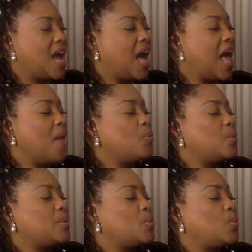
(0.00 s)
I
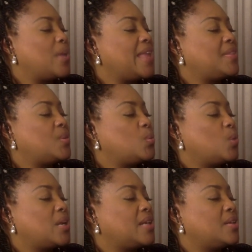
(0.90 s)
will wed the
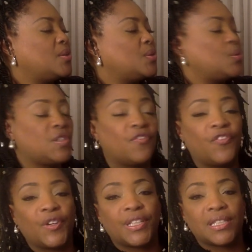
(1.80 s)
one whose
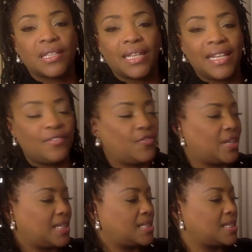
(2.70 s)
foot it
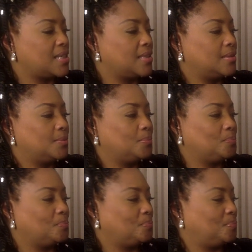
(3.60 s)
fits.
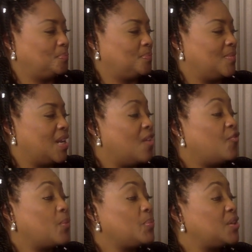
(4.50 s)

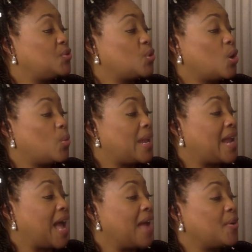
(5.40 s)
From the
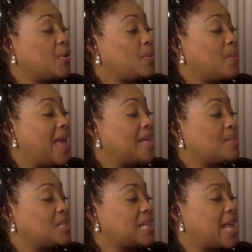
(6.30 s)
doorway, I heard
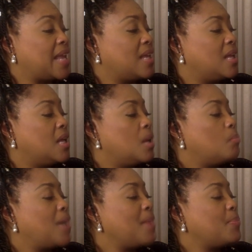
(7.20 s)
Madame say,
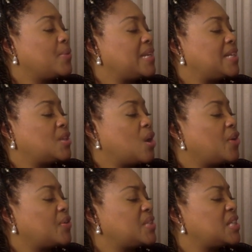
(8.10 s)
my pretty
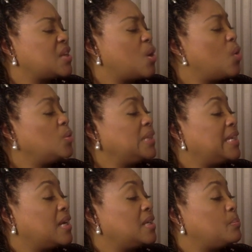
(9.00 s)
daughter is the
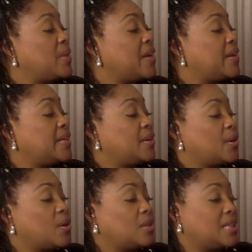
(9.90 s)
only unmarried
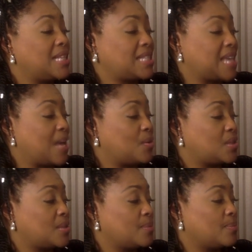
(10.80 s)
girl in this
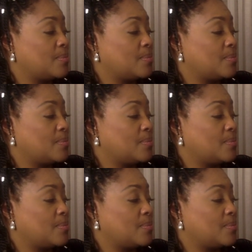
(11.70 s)
house.